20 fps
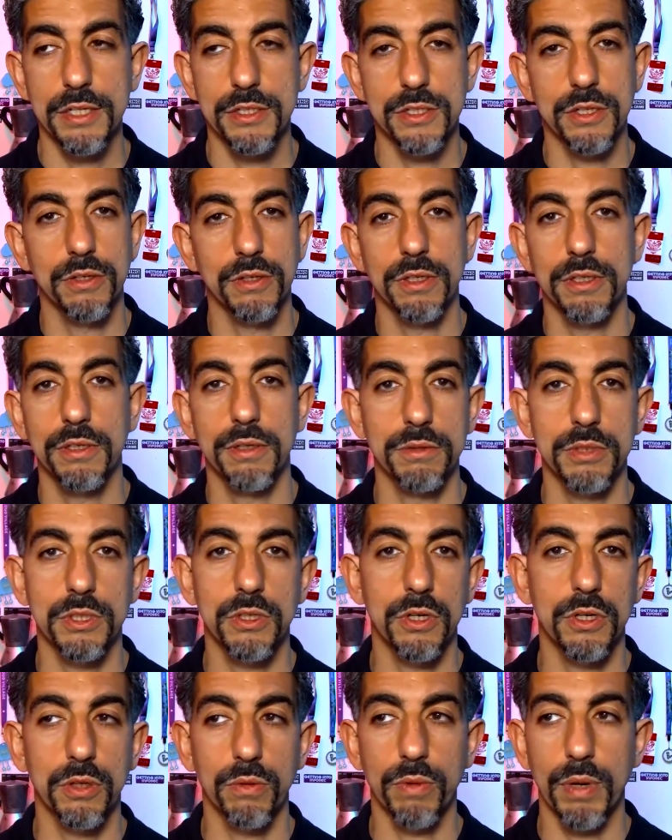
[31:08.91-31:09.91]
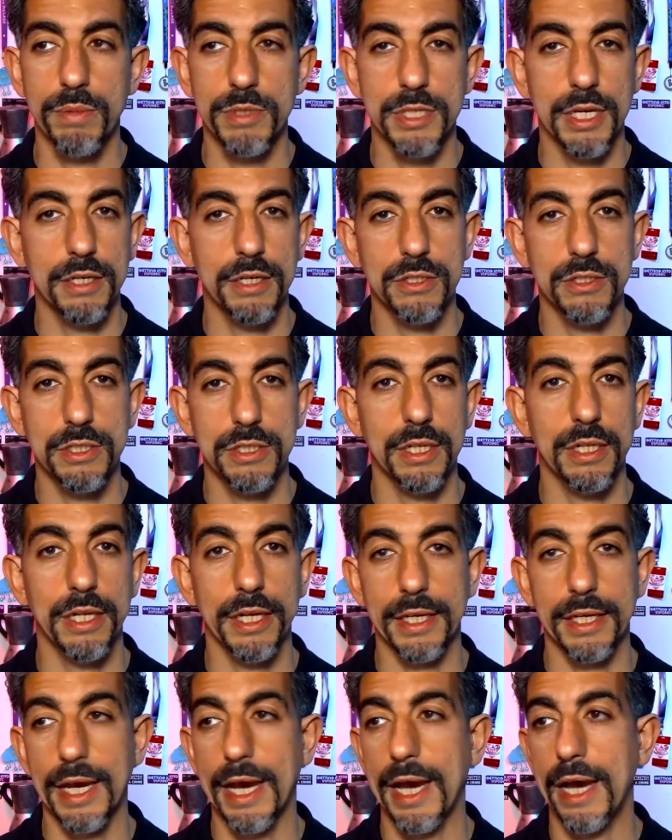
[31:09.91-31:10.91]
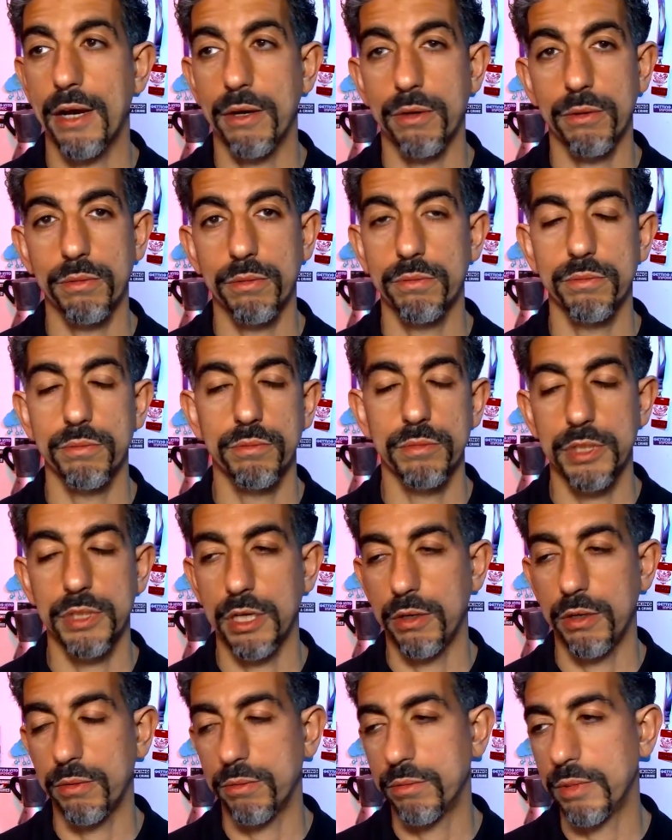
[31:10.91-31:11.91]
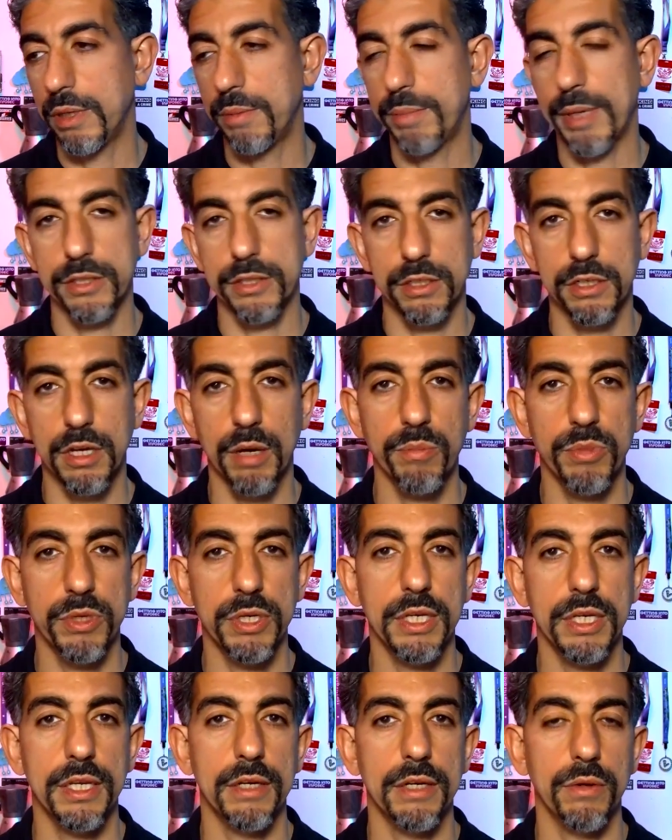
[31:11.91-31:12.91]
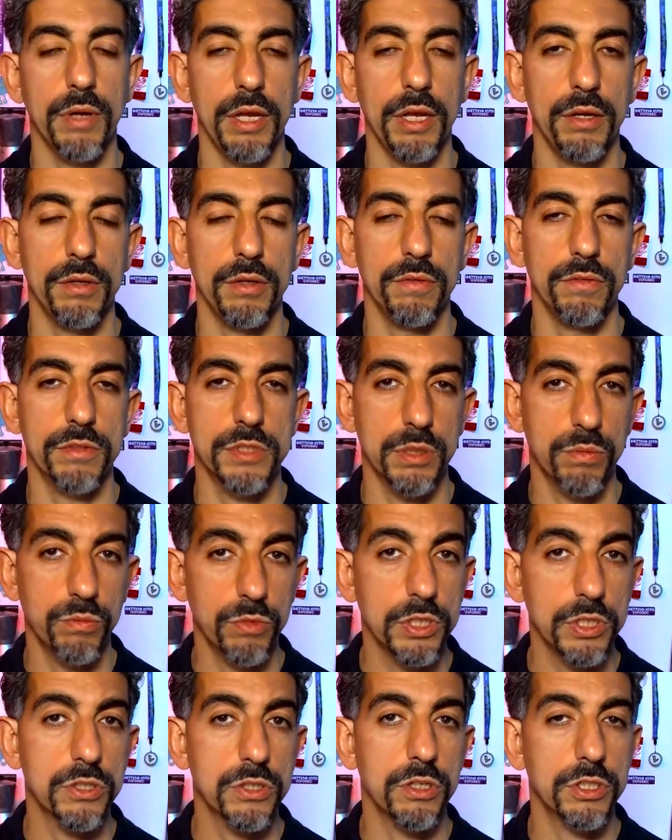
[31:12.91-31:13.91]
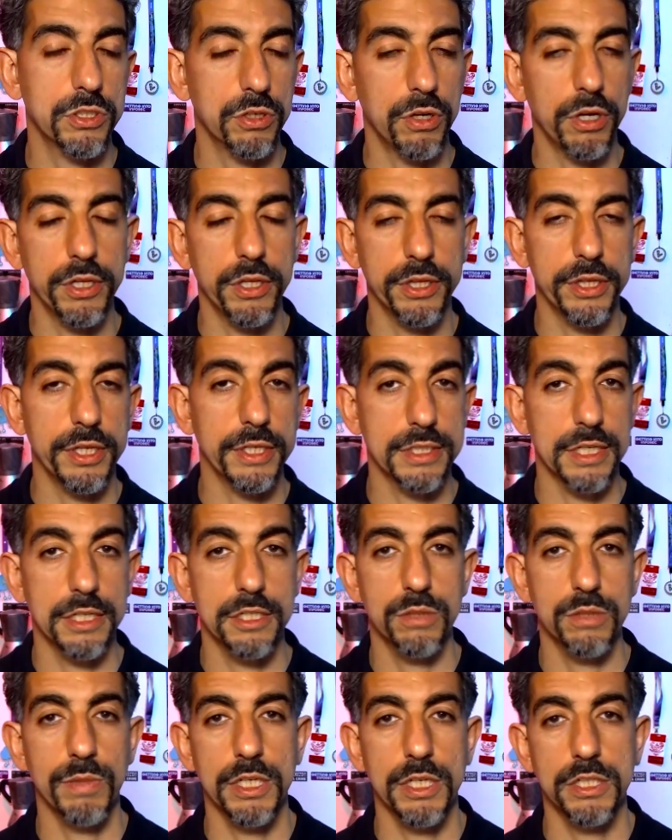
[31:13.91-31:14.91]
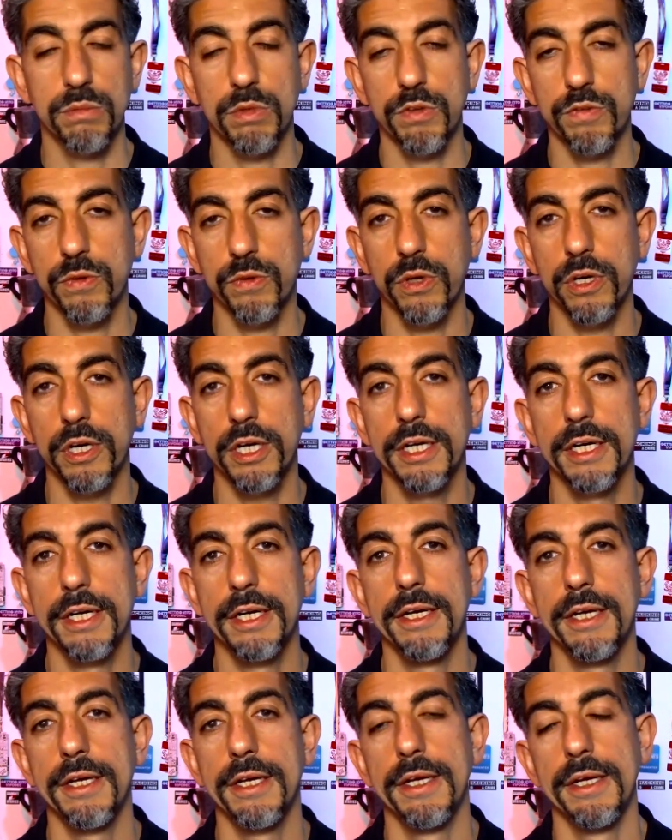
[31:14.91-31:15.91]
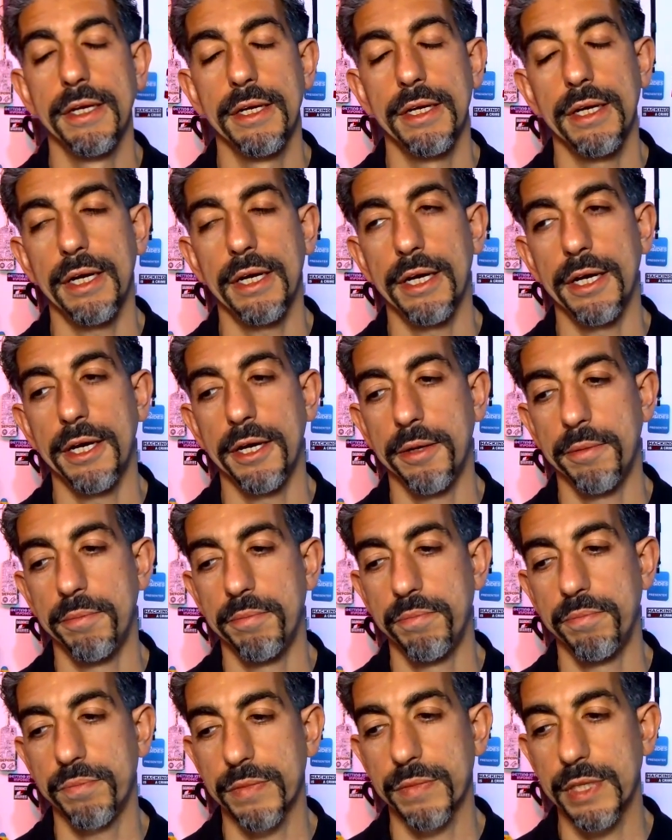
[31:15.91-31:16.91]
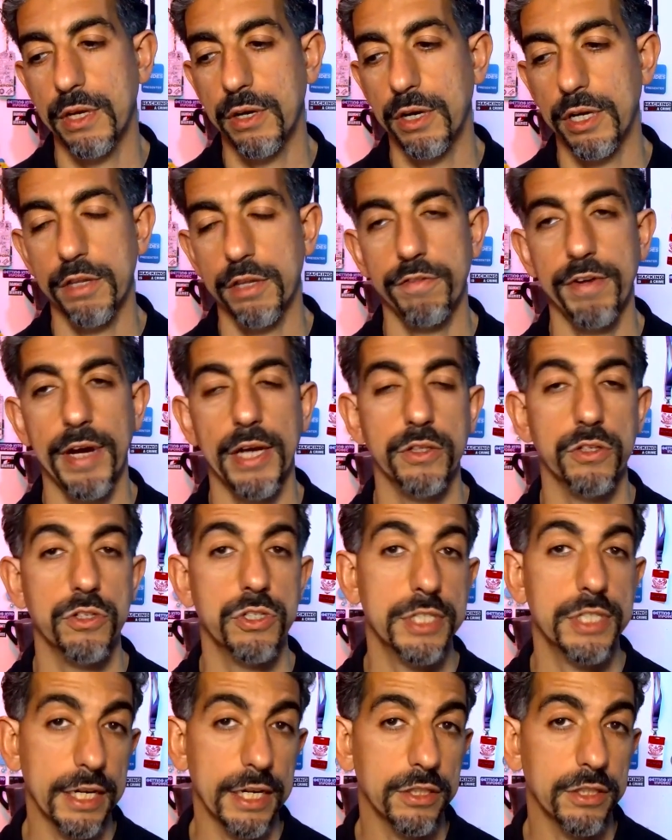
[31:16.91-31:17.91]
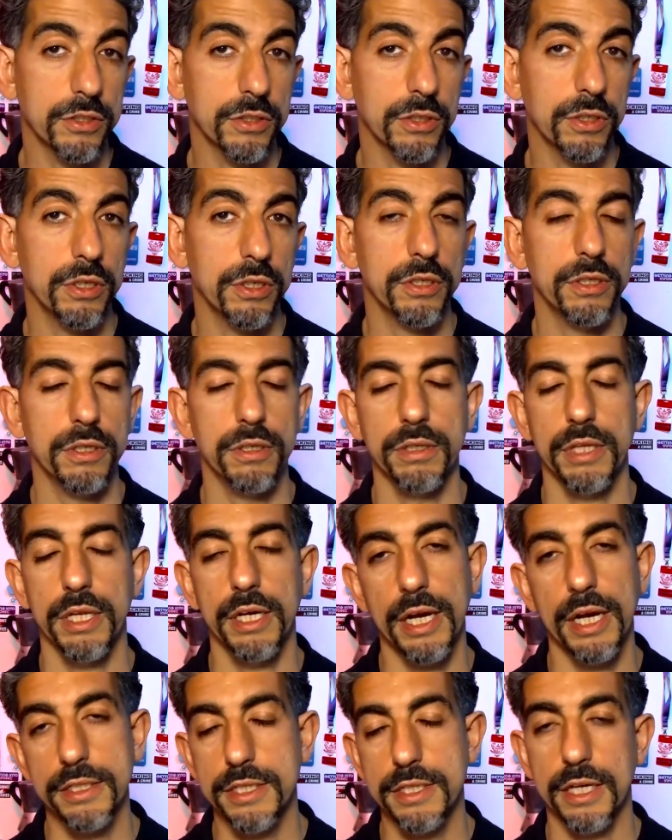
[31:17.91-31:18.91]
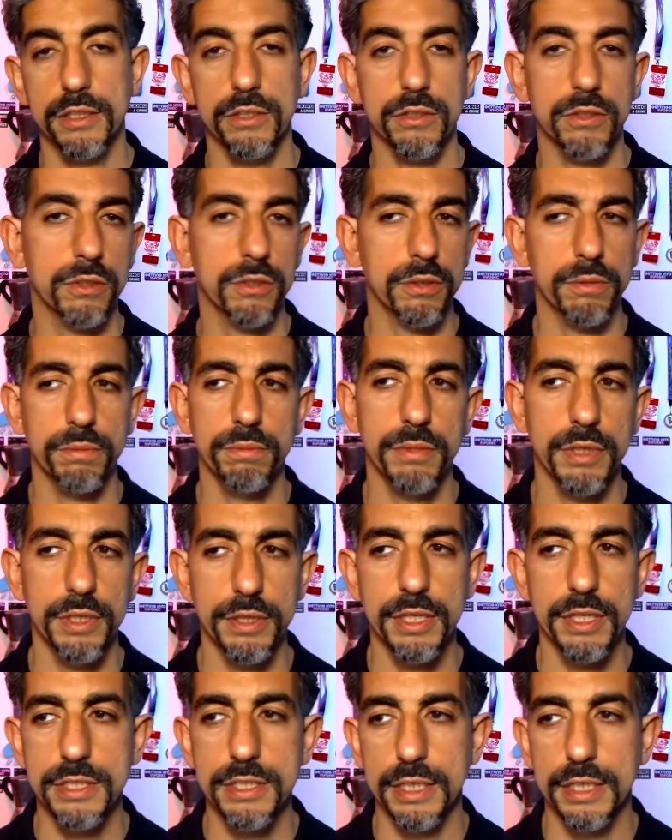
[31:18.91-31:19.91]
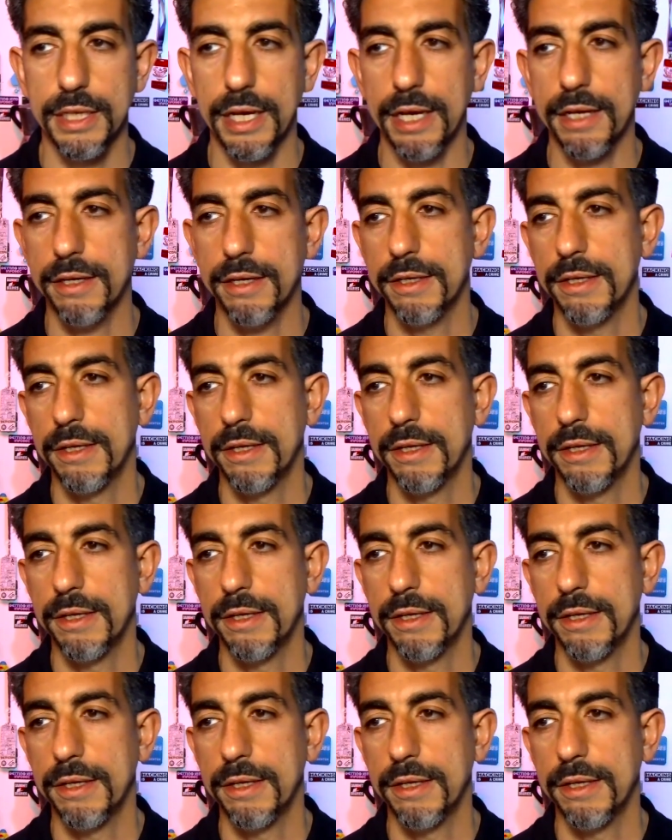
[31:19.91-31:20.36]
So you go to the website and you see like how about the company and some research and all the things I just mentioned before. Are the founders technical or are they not technical? Things like that.